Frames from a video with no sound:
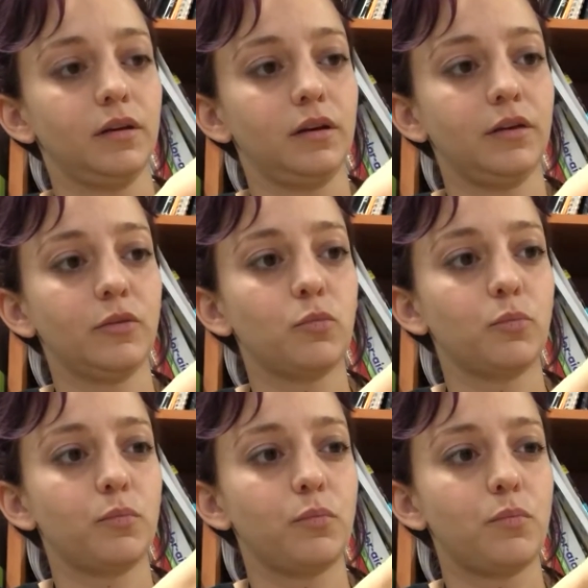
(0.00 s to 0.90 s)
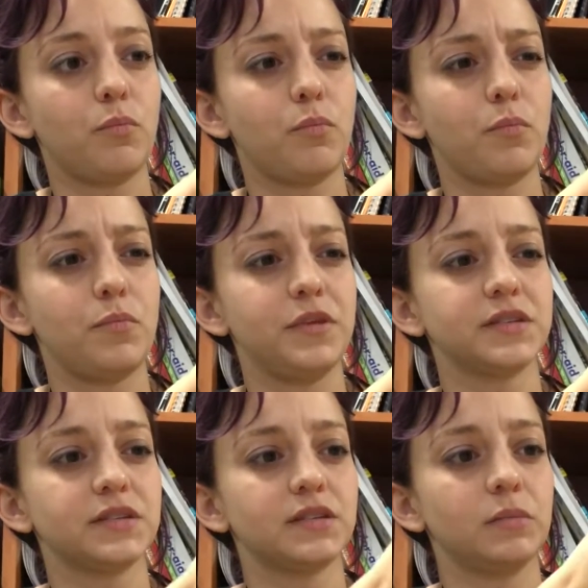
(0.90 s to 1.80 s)
Now,
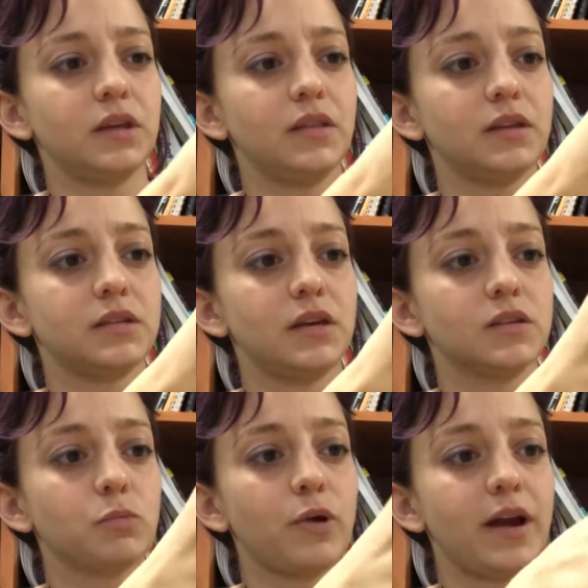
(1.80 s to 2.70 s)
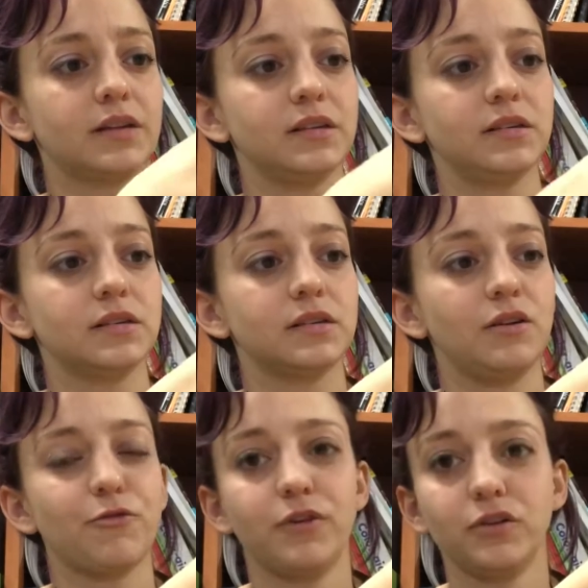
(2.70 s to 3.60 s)
this is something that takes practice.
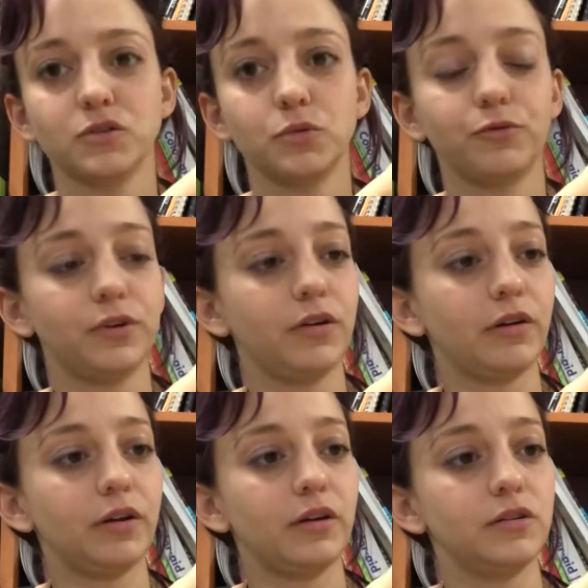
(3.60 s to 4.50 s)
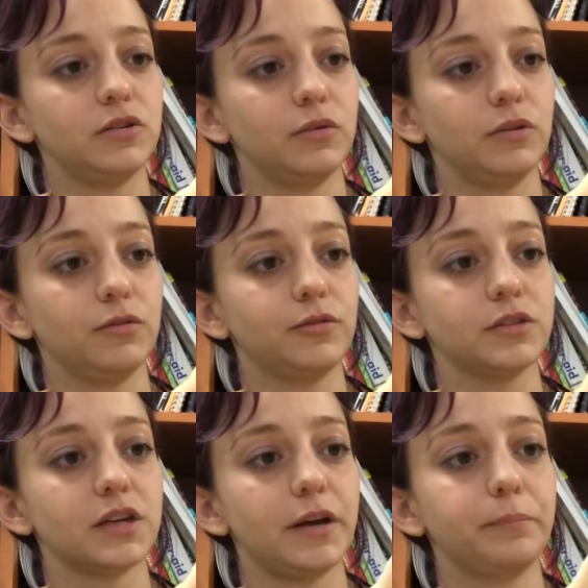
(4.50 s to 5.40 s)
Your fingers will figure out how to do it over
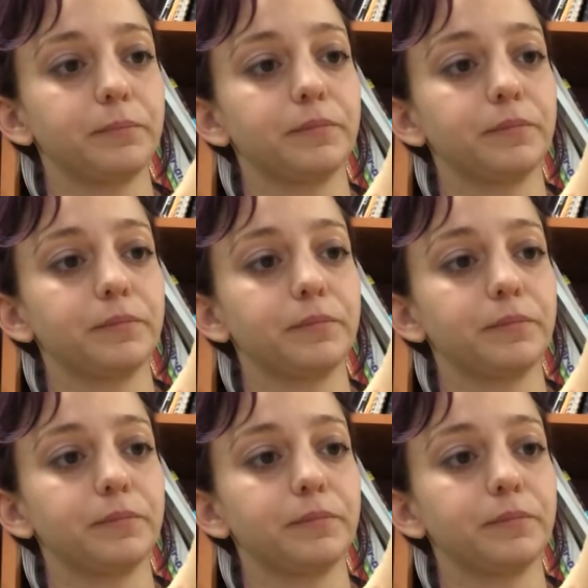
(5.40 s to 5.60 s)
time.